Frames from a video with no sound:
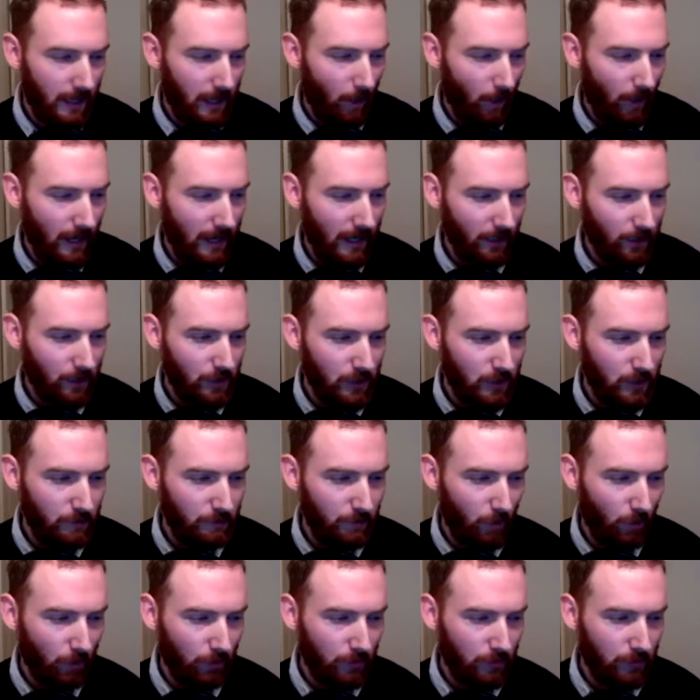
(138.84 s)
Now, I actually
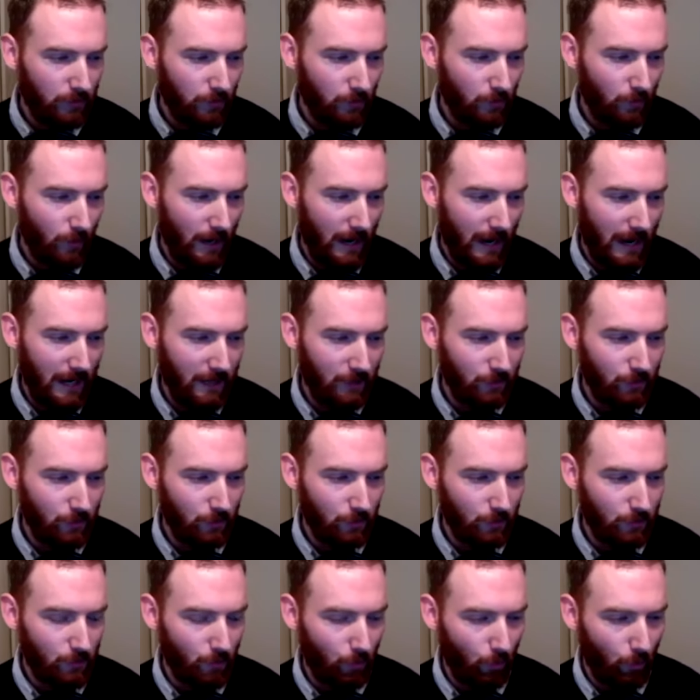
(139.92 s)
spoke to
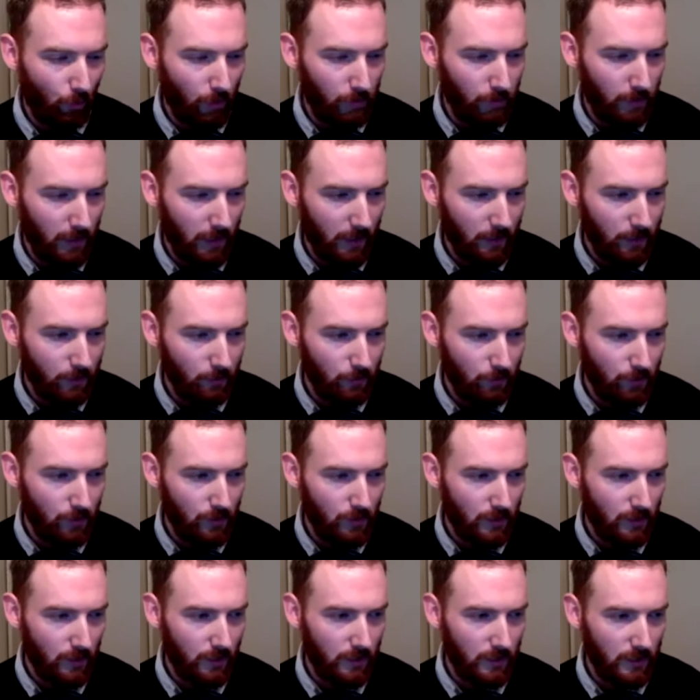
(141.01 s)
Andrew Torba, who's
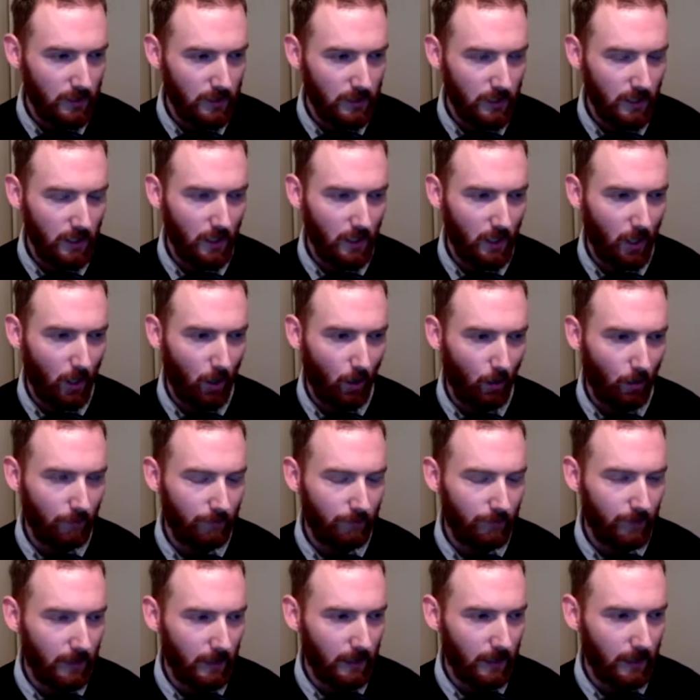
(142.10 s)
the CEO
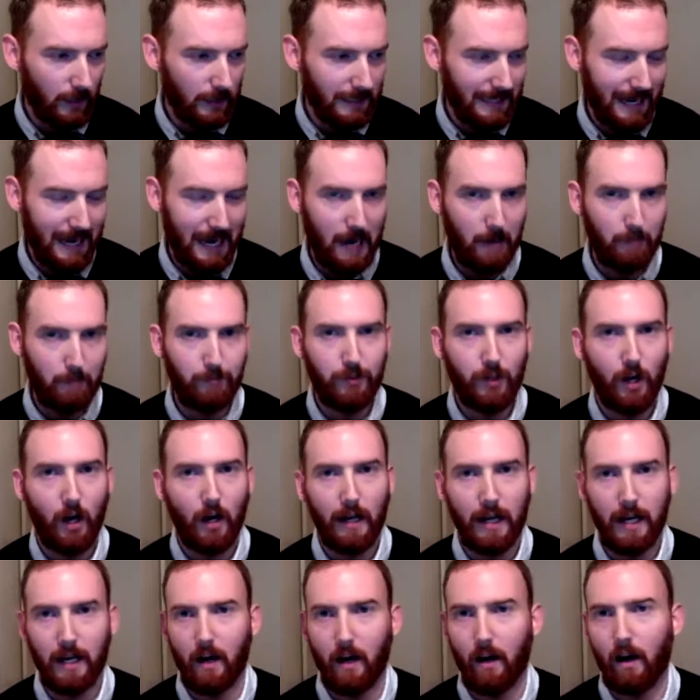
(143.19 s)
of
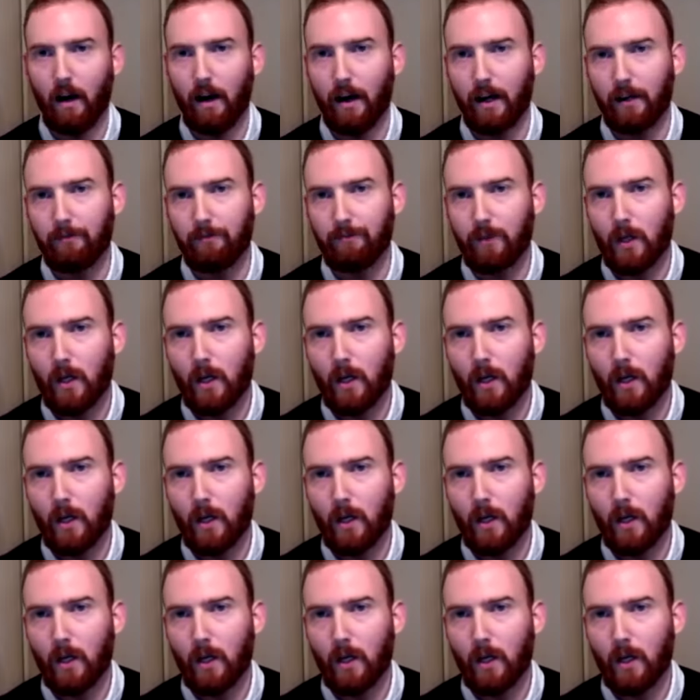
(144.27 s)
Gab.ai,